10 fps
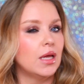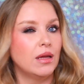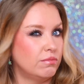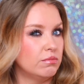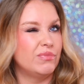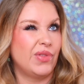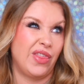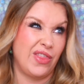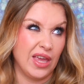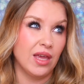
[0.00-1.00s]
I
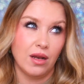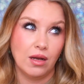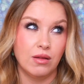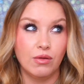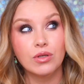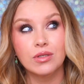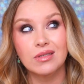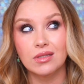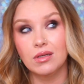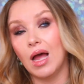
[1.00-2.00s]
think it
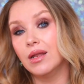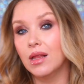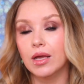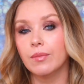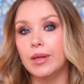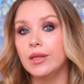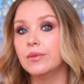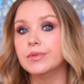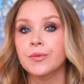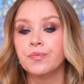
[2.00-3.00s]
looks kind of like my
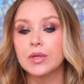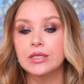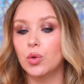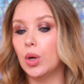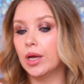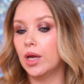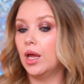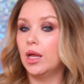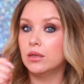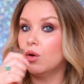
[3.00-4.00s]
lips, so I
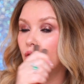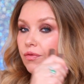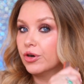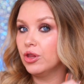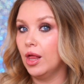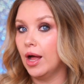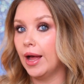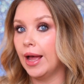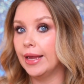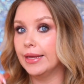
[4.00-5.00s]
can
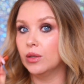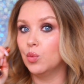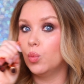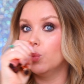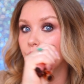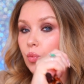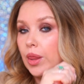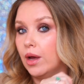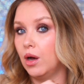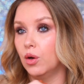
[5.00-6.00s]
overline
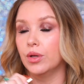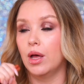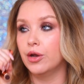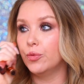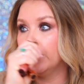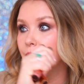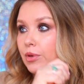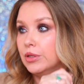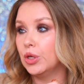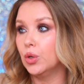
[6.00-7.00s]
without other
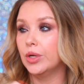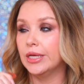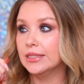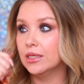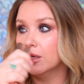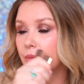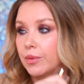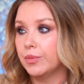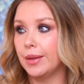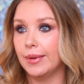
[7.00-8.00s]
people noticing,
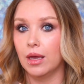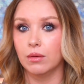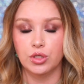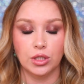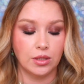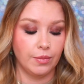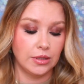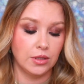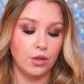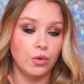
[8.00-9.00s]
but maybe I'm just a
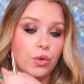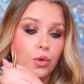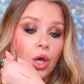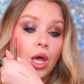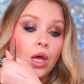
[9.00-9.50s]
bit delulu.